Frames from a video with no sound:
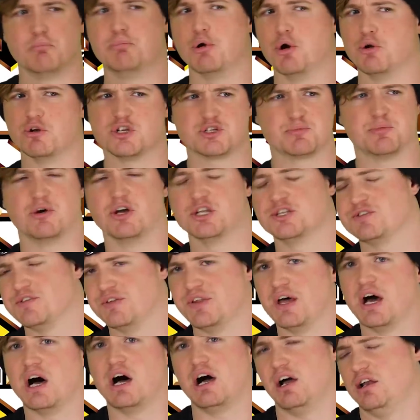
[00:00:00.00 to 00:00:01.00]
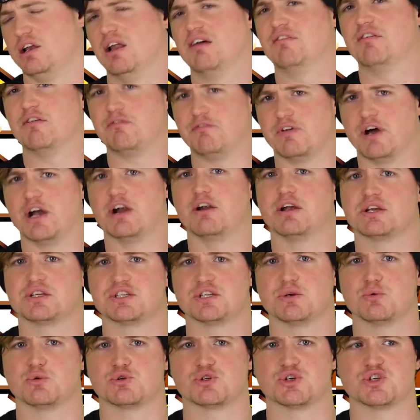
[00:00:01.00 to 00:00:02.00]
Bonus points for that. I love a fire
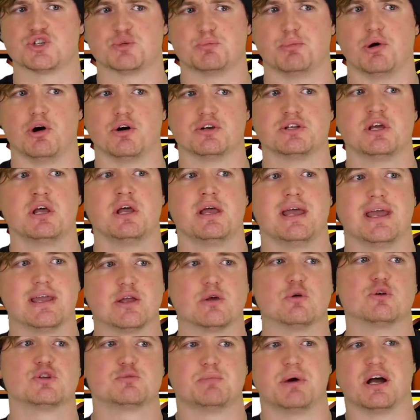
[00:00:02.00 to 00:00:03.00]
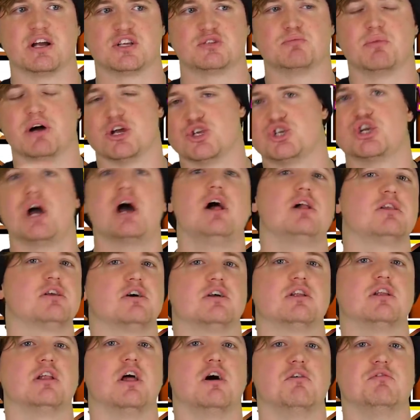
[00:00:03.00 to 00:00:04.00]
extinguisher spot. It goes back to my
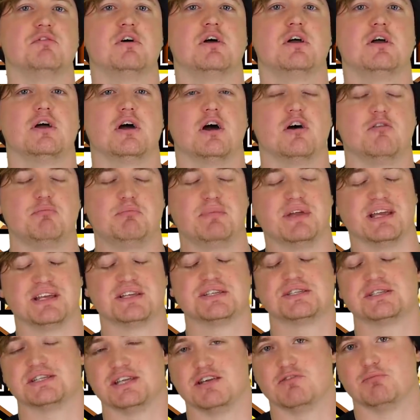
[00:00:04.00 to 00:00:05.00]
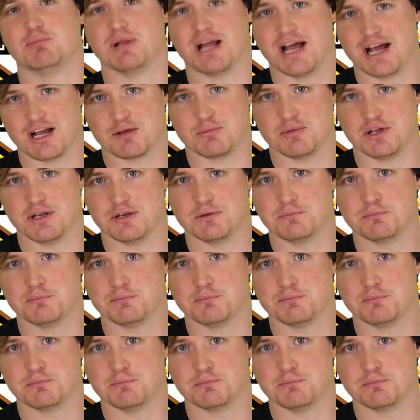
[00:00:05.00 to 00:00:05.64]
childhood love of Big Steve Blackman.